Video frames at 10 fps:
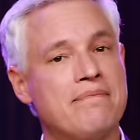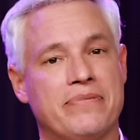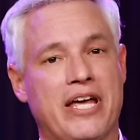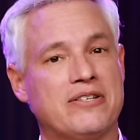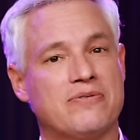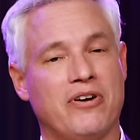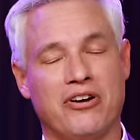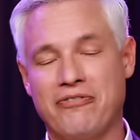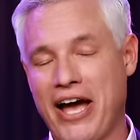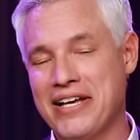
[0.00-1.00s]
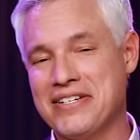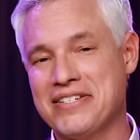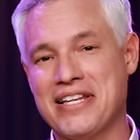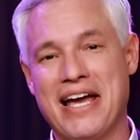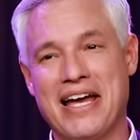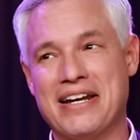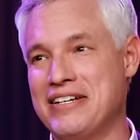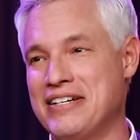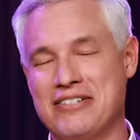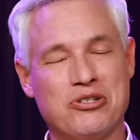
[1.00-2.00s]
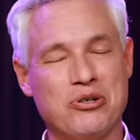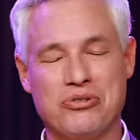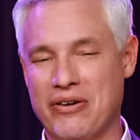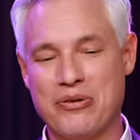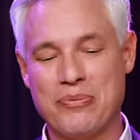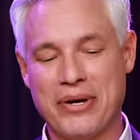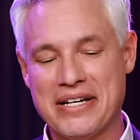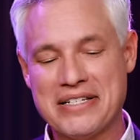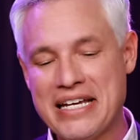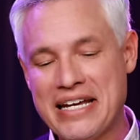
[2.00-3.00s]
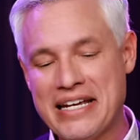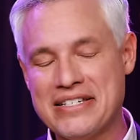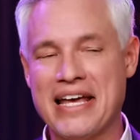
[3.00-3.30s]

That's very fast. That suits everybody's needs,